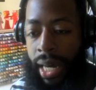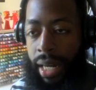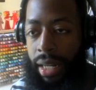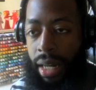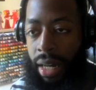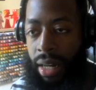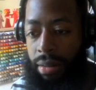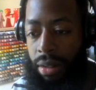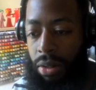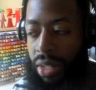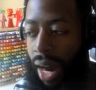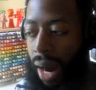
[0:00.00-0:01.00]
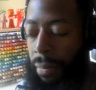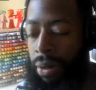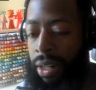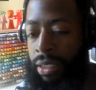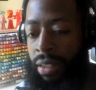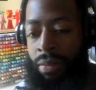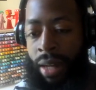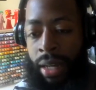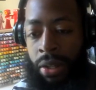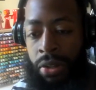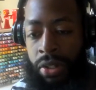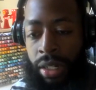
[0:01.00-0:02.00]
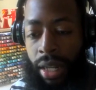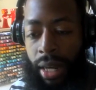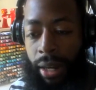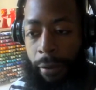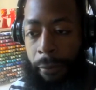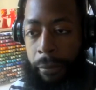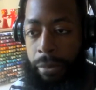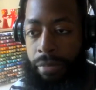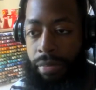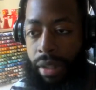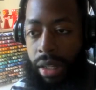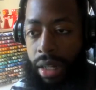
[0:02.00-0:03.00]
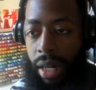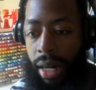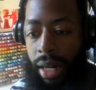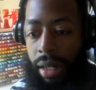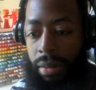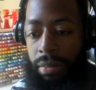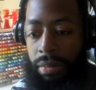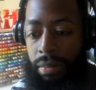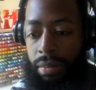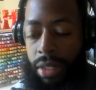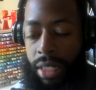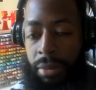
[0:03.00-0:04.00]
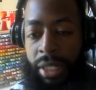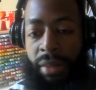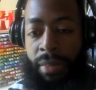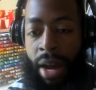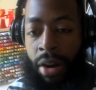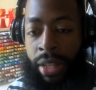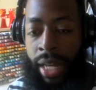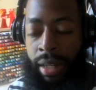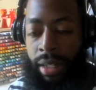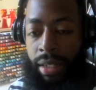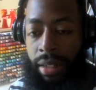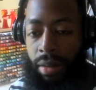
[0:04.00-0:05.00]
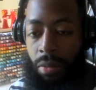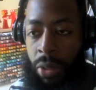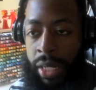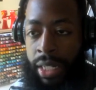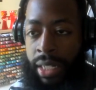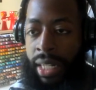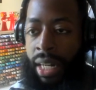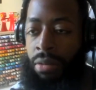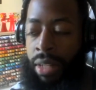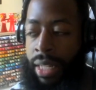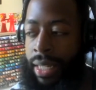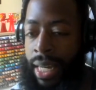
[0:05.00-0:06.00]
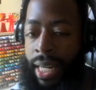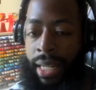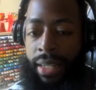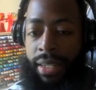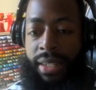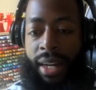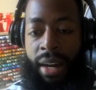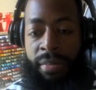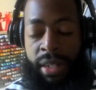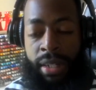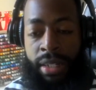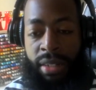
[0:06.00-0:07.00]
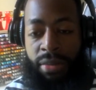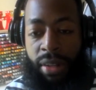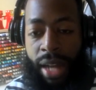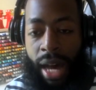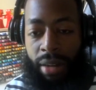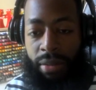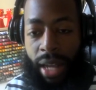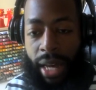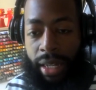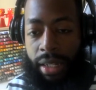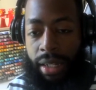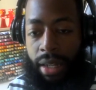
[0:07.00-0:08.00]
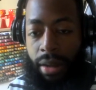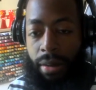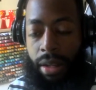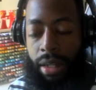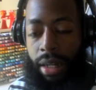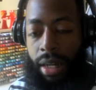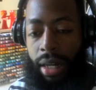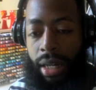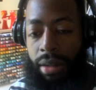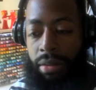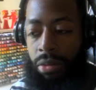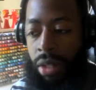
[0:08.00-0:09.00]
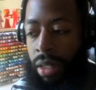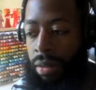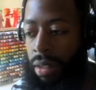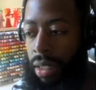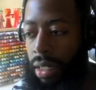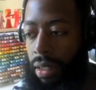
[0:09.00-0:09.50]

that those higher production values and like um, subject matter that we just didn't really get at the time because of a lot of like, well,